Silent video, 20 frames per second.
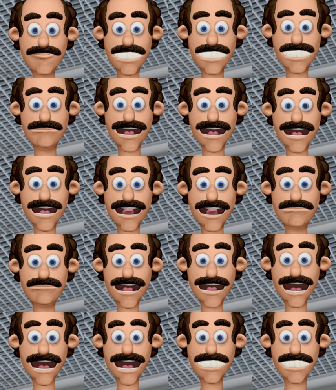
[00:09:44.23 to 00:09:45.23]
The metal
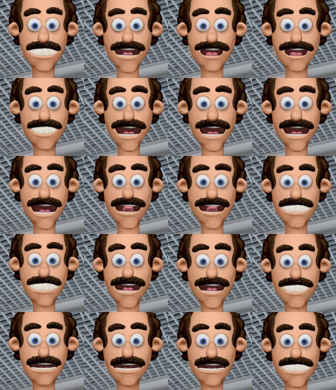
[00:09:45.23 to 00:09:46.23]
panels or tiles
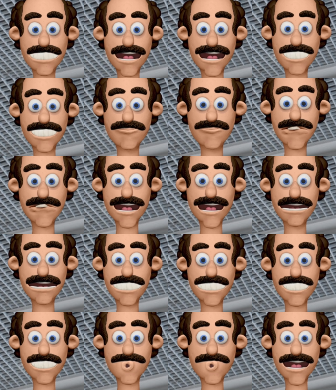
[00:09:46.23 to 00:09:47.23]
can be quickly fitted
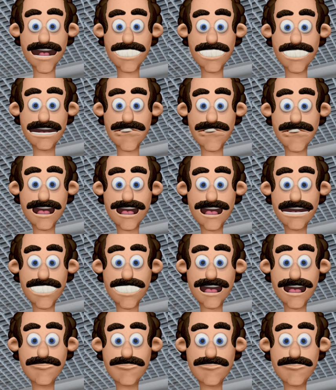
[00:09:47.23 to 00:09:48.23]
into the grid
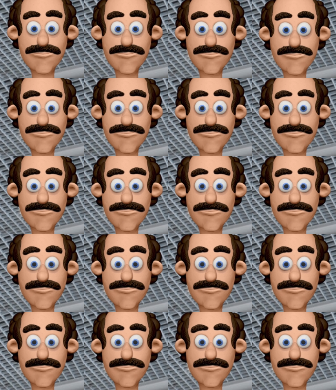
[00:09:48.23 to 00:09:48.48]
framework,